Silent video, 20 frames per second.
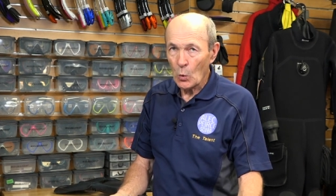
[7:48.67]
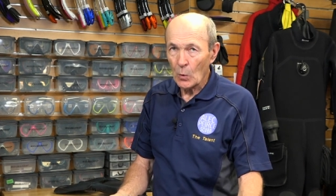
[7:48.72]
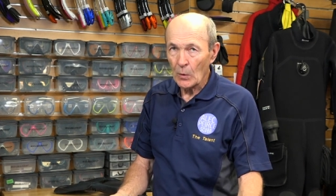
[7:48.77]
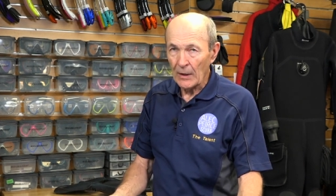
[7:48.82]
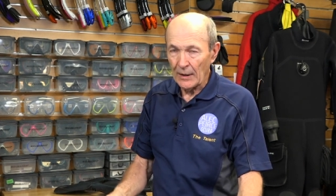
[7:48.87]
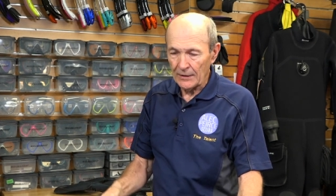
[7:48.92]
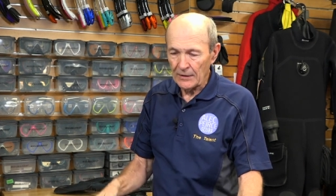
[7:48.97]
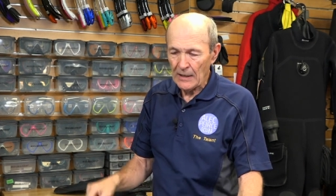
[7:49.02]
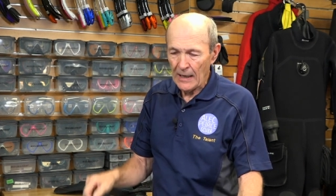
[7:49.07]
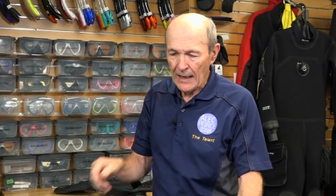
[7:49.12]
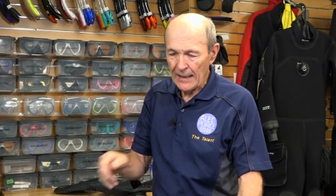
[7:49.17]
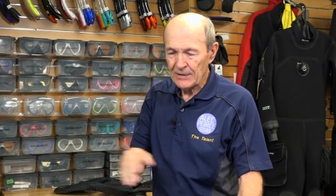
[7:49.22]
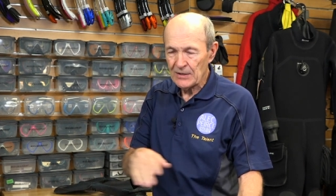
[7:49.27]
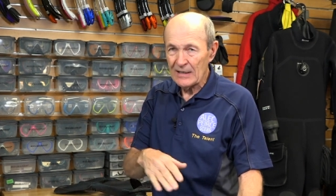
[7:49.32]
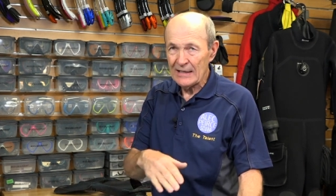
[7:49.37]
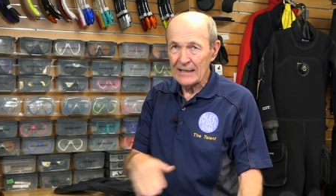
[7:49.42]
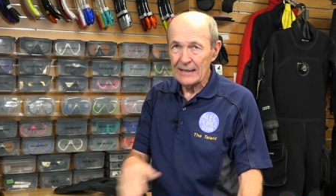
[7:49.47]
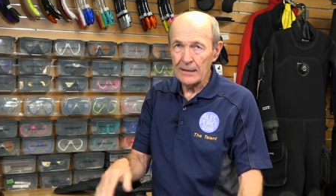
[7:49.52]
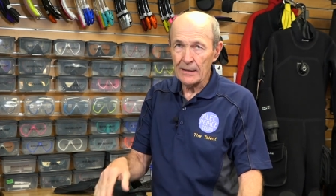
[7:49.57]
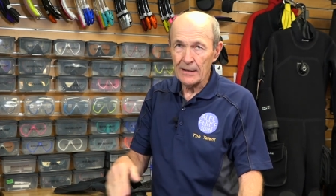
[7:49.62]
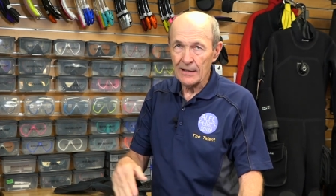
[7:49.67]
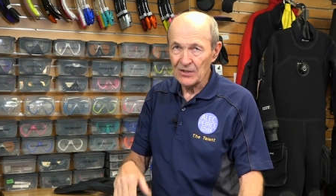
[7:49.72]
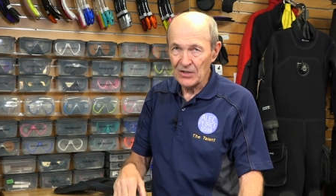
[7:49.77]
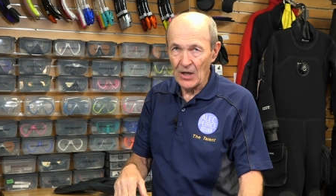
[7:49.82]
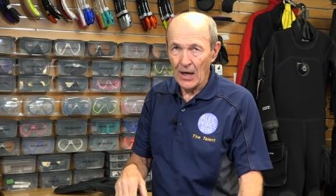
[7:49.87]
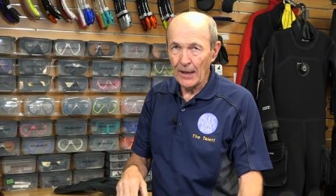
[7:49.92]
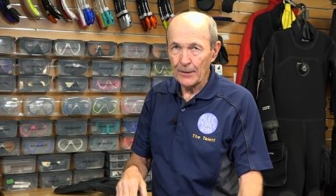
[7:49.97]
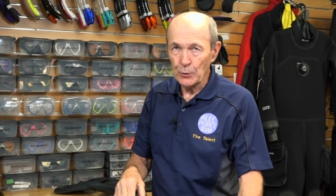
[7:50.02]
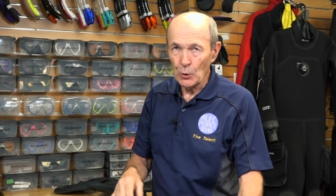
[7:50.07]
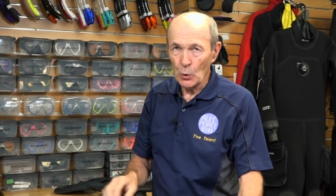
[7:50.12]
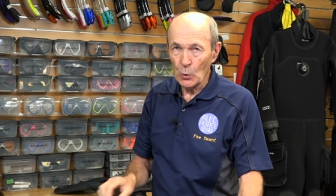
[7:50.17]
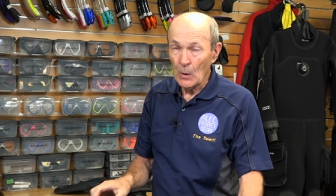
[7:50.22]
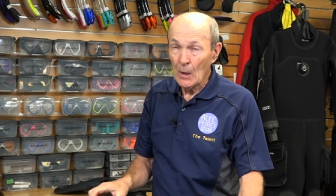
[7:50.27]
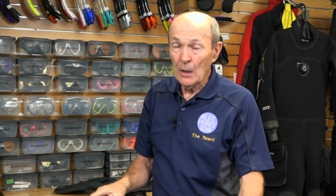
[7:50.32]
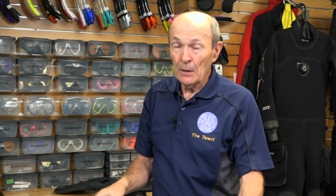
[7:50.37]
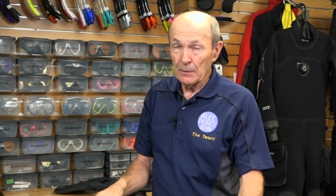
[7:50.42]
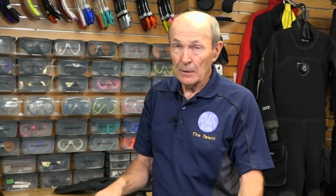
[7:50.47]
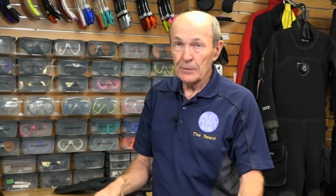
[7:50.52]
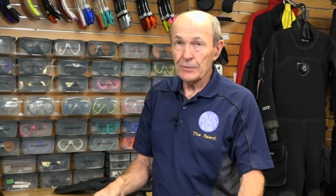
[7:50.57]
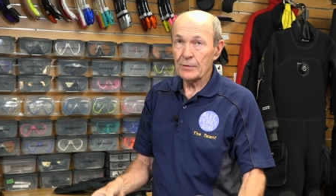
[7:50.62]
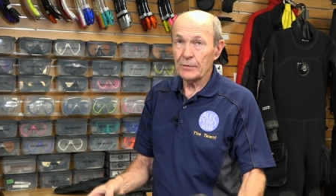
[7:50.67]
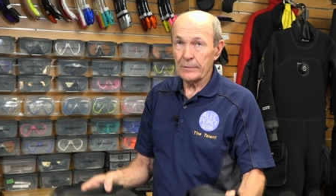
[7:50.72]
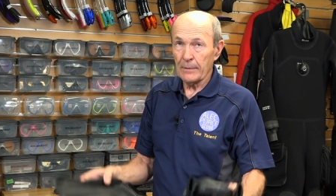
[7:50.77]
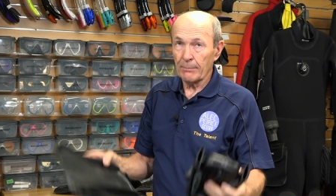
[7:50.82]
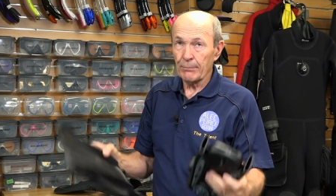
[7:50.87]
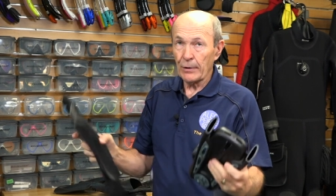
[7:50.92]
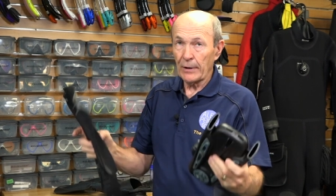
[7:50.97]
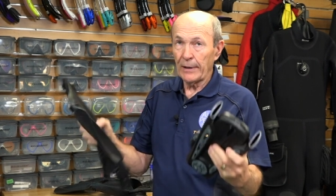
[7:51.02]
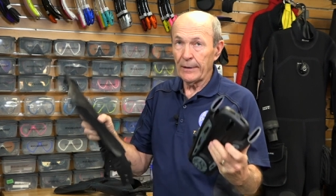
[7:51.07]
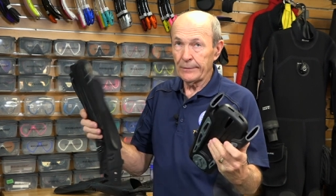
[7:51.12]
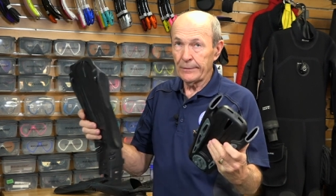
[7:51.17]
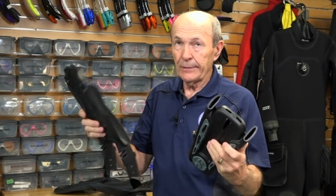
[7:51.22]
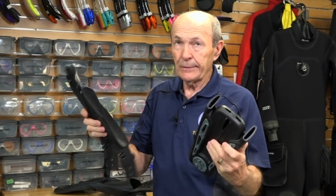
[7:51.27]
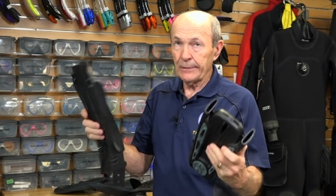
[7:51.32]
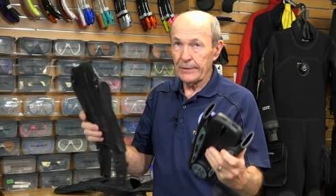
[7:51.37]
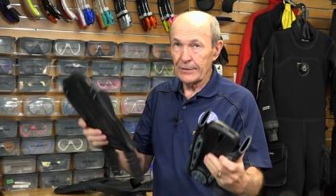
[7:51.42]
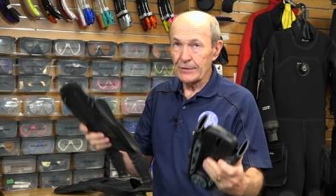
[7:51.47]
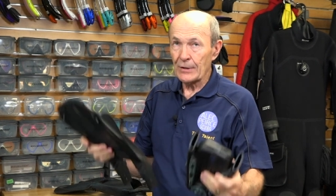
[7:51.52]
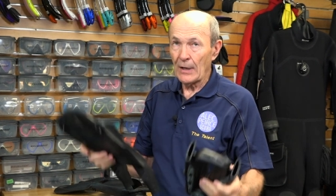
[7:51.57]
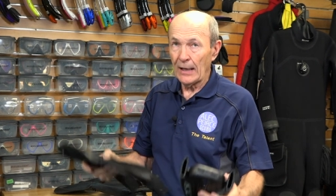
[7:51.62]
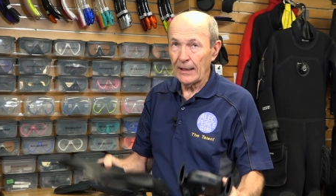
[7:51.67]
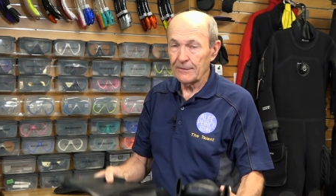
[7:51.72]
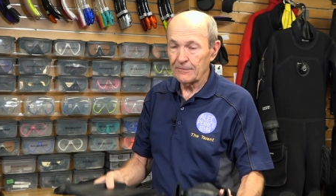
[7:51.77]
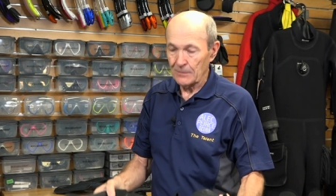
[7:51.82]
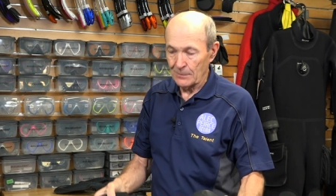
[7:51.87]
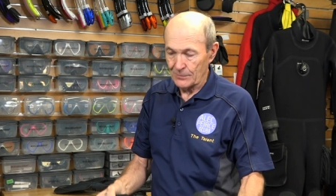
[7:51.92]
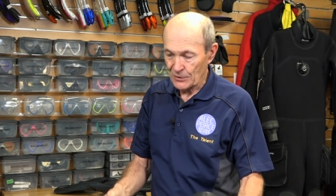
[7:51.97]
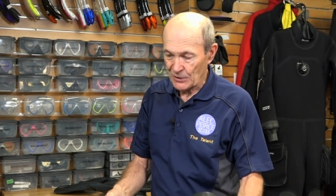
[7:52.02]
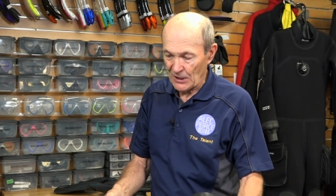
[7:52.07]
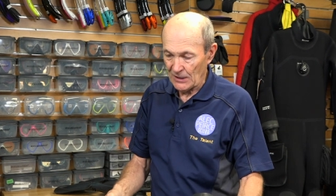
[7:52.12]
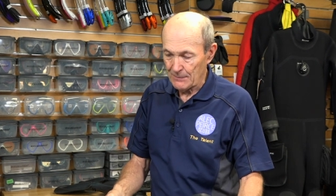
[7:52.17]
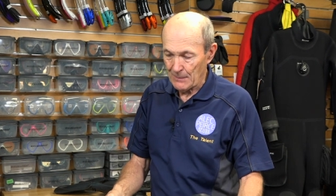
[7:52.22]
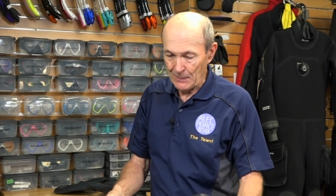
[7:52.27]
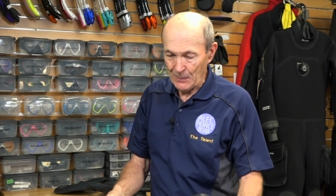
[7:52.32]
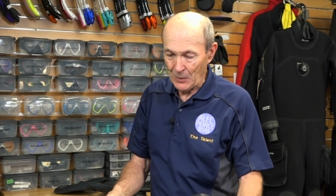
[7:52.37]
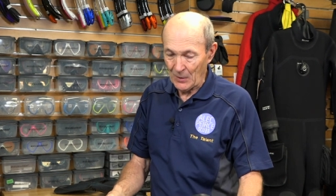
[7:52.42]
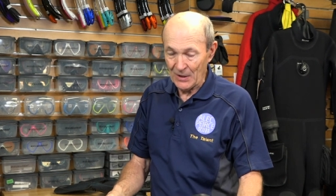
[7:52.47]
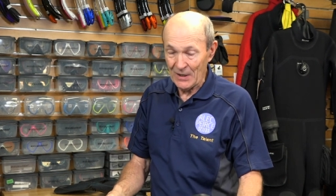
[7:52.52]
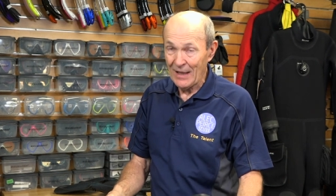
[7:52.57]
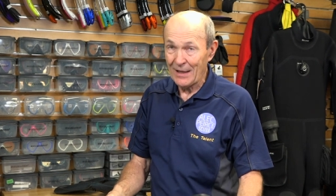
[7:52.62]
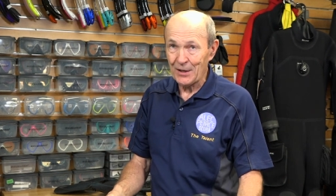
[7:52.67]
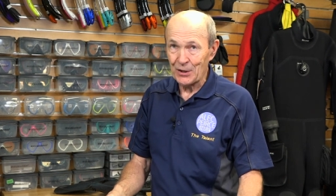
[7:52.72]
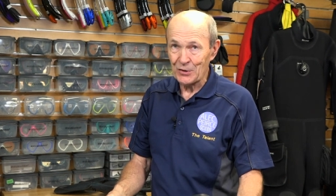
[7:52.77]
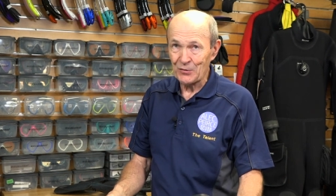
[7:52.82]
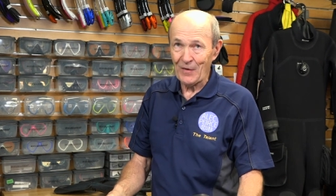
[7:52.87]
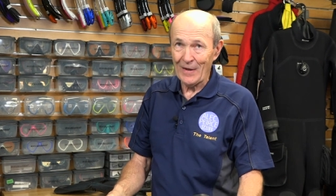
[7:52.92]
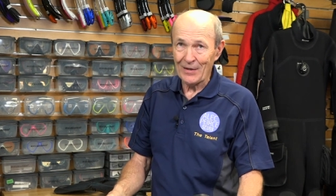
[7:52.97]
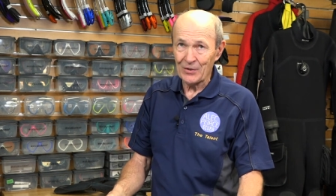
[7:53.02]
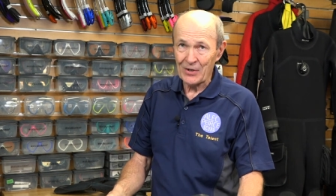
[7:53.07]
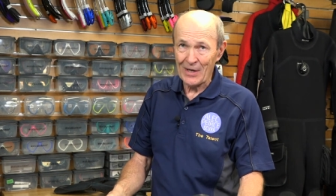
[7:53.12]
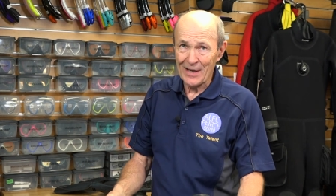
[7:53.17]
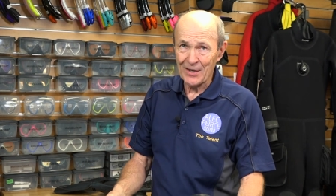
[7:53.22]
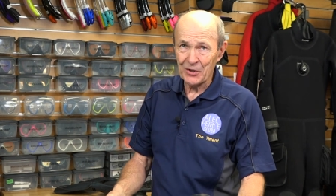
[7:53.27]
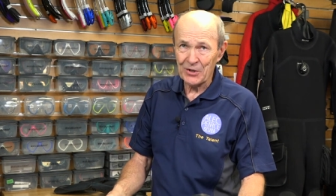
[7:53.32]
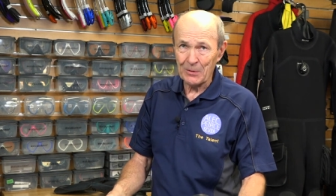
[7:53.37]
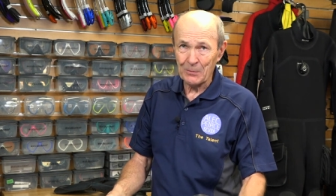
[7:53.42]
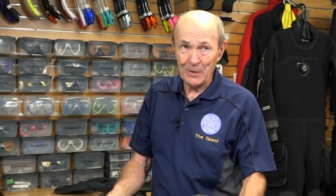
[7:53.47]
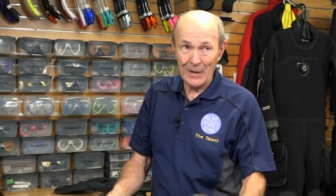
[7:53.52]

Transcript: The idea is not new. This is a brand new design from Scuba Pro, and I think it's fantastic.